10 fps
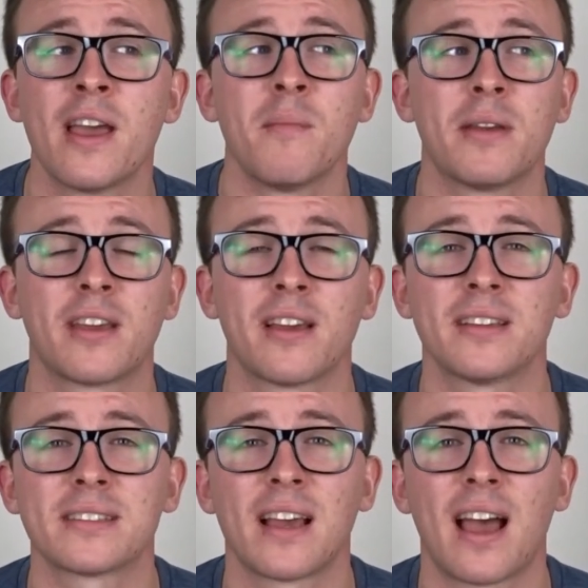
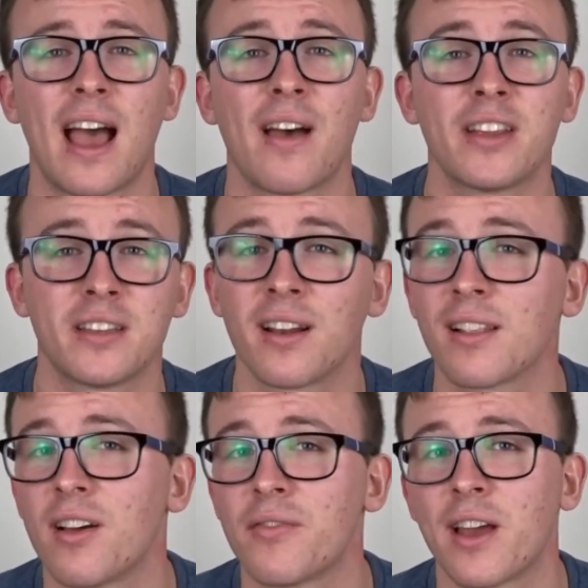Because having done a
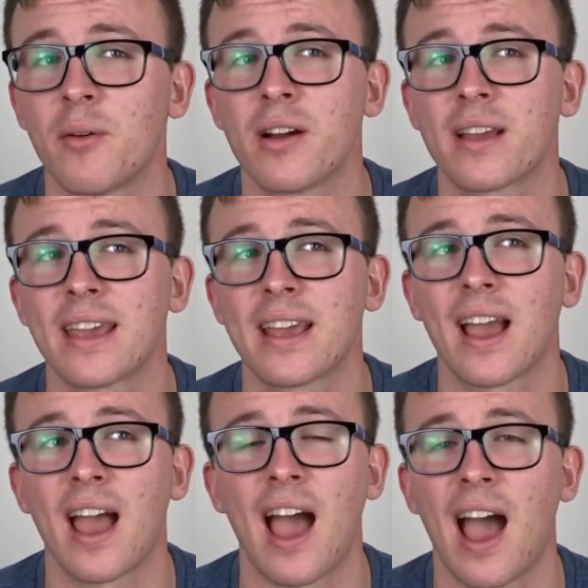lot of networking,
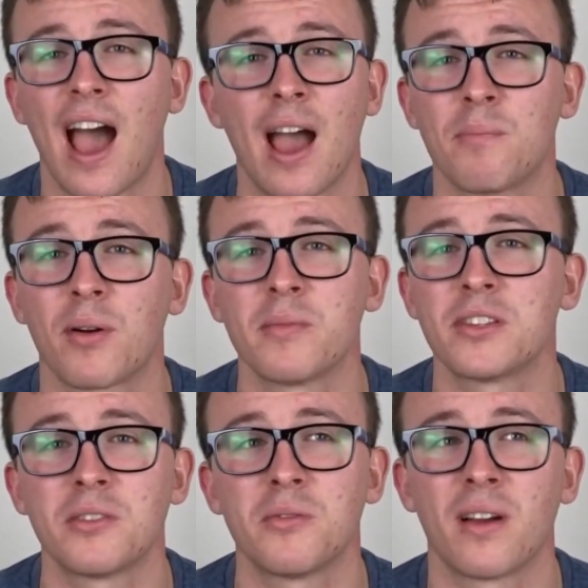I promise
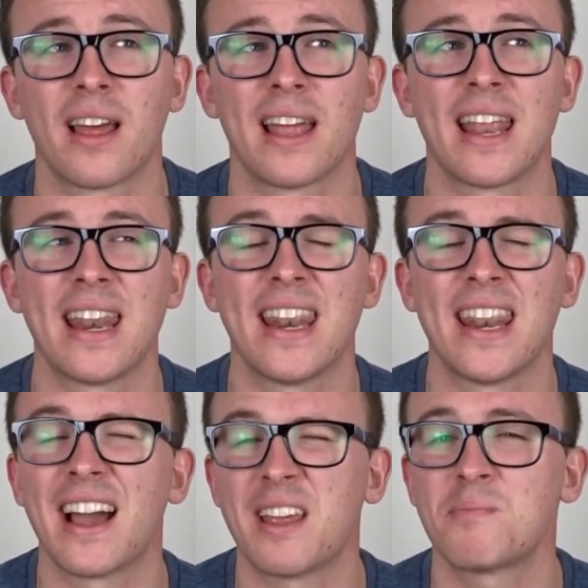you,
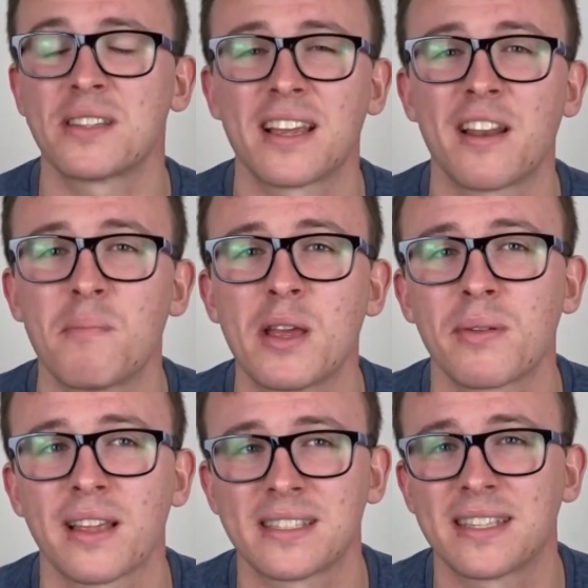90% of
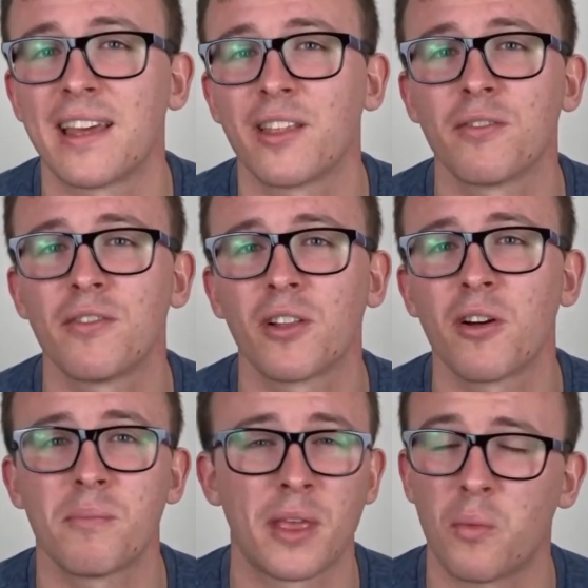people that say they'll follow
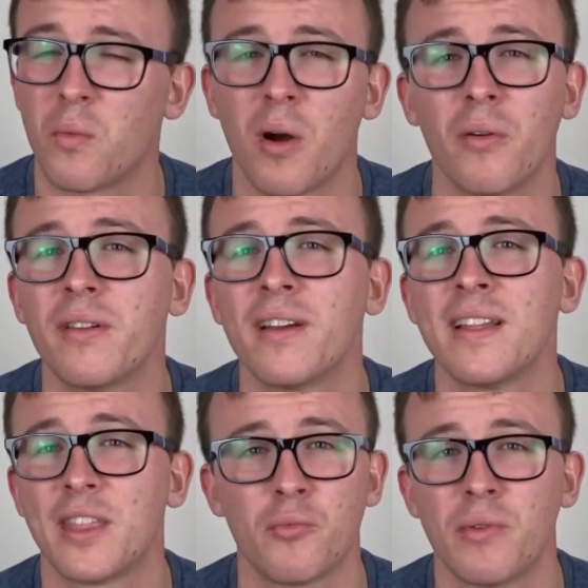up, they won't.
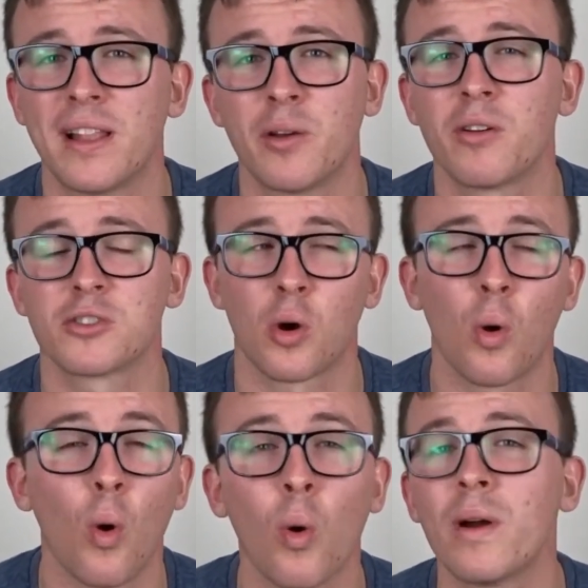They really won't. So
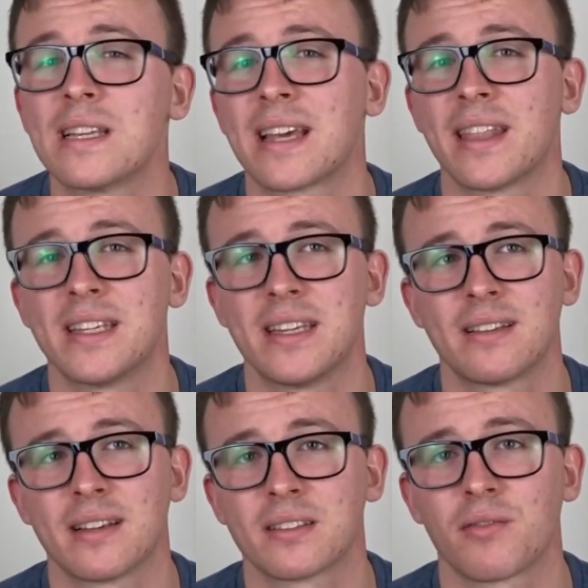always get the
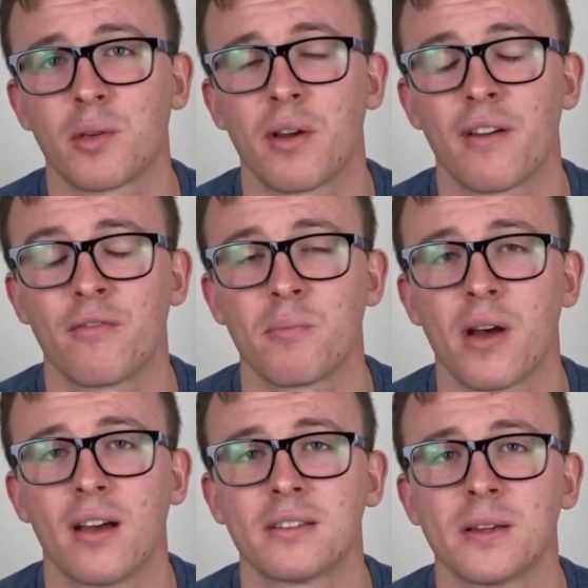details of the other
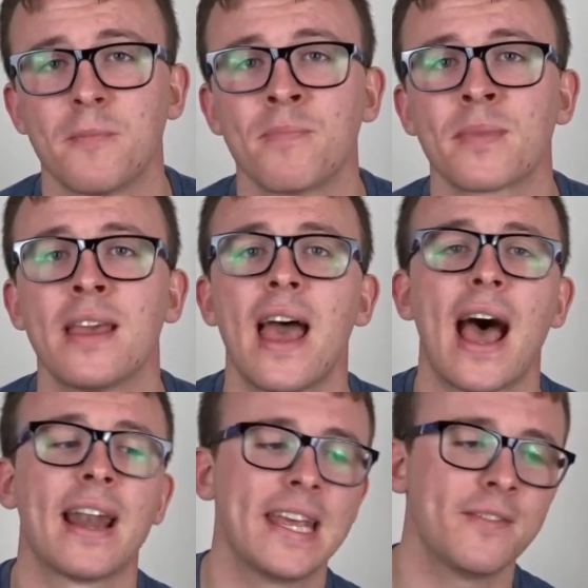person,
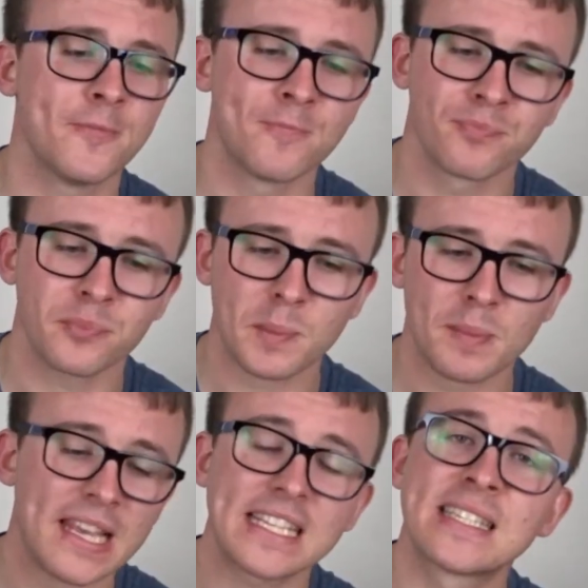and even
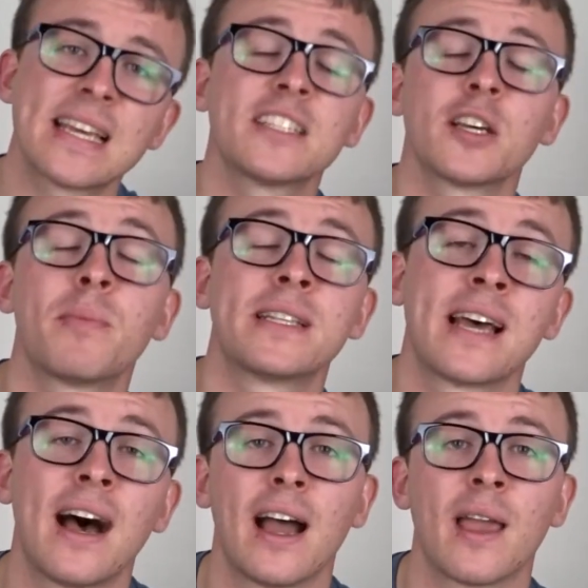set up a
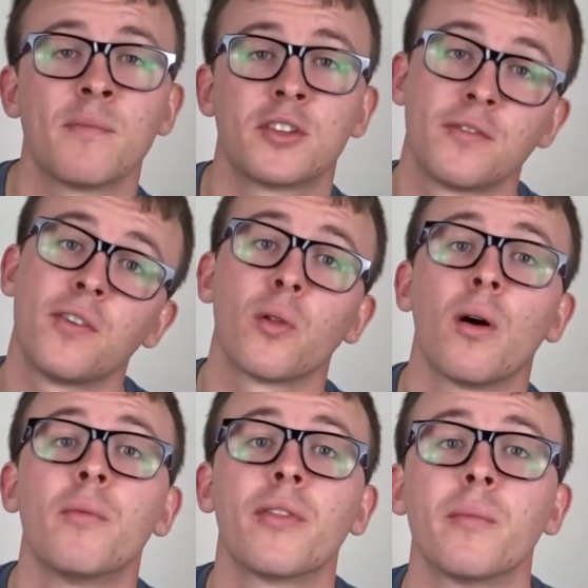time to follow
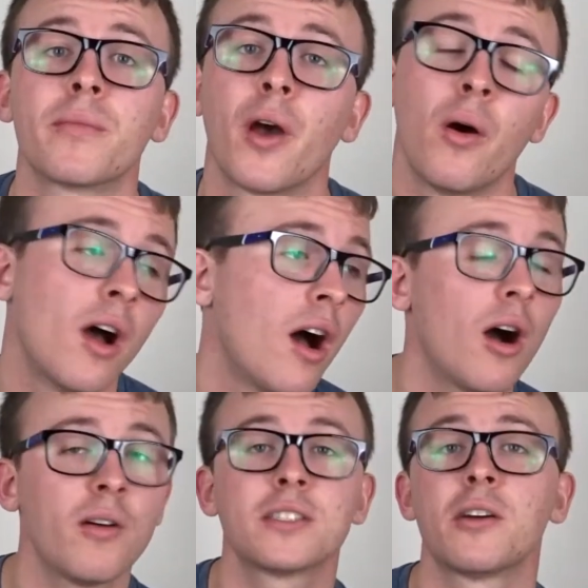up with them. Go,
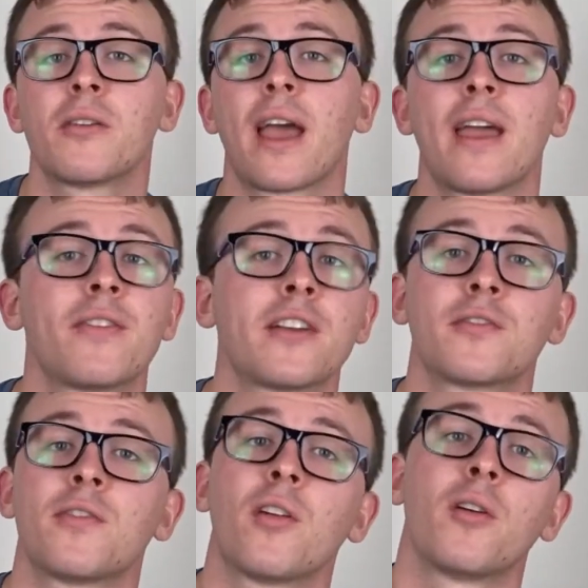oh, is it okay if I
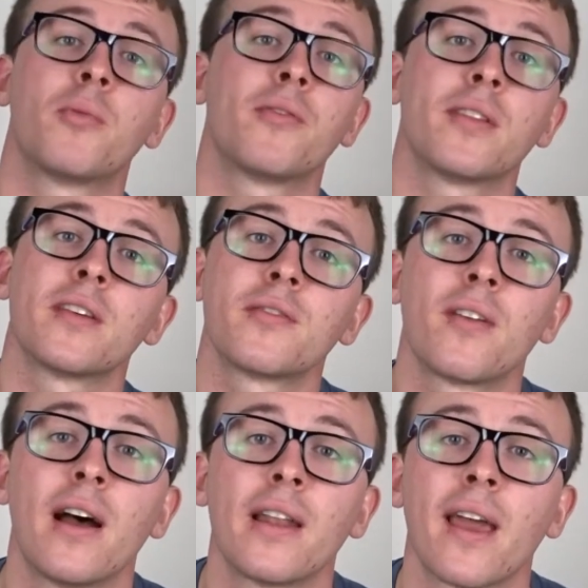just follow up with you this
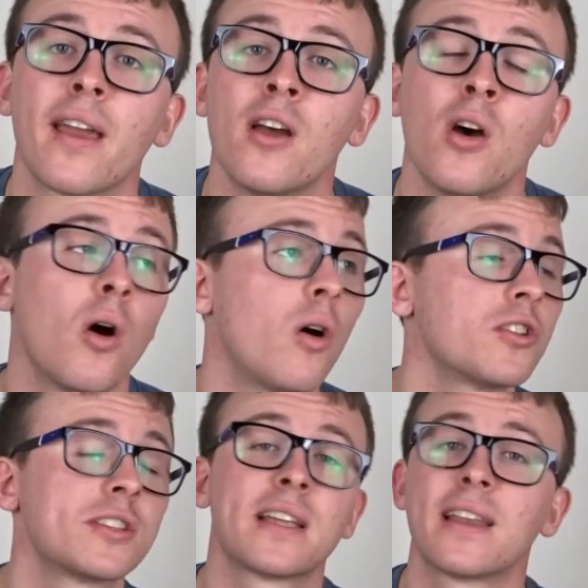Friday? Or
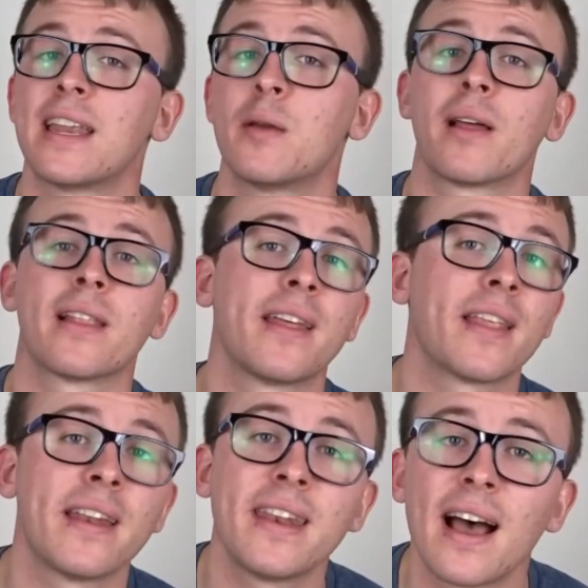just send an email later
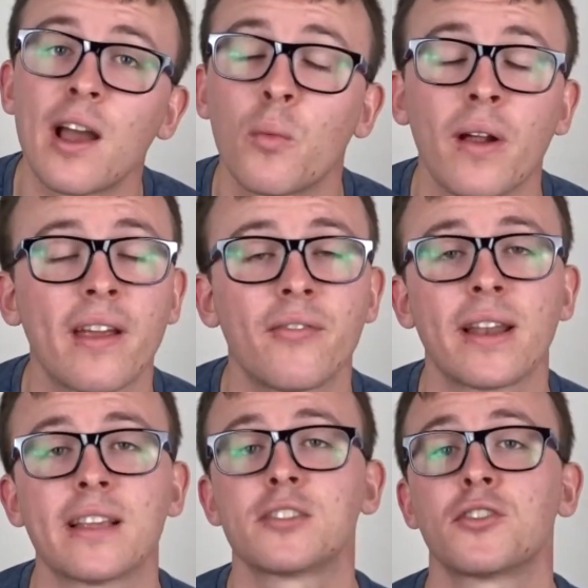that night, whatever it
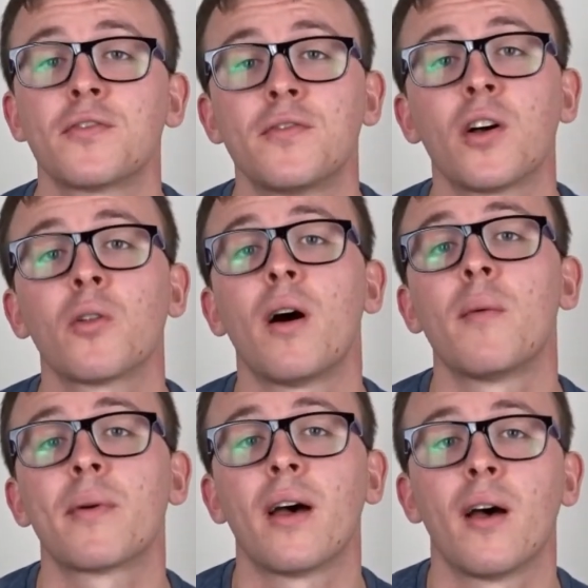is. Just follow
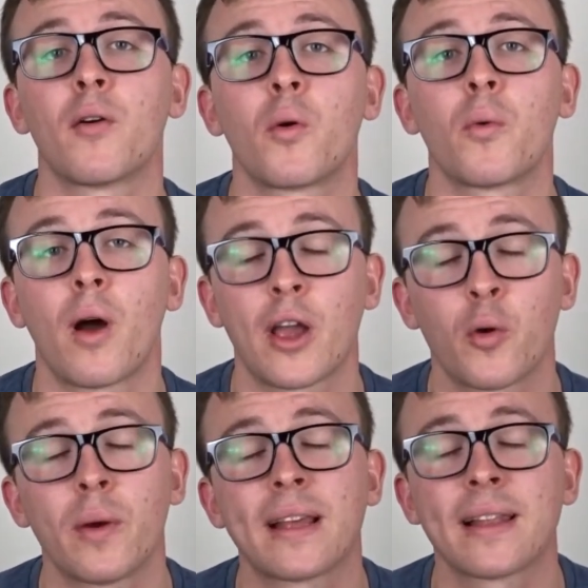up quite
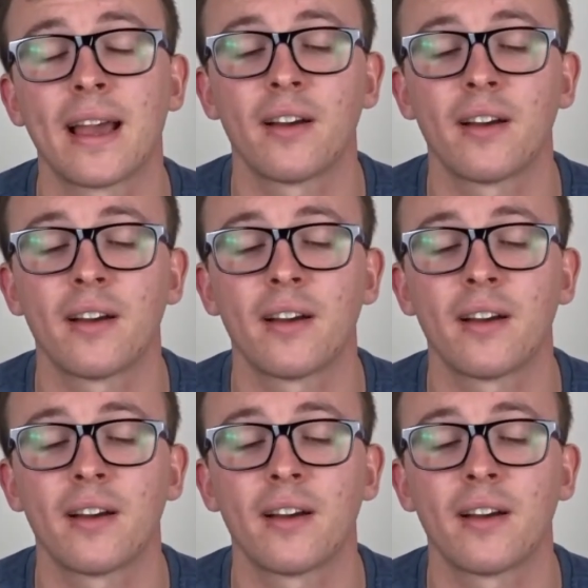quickly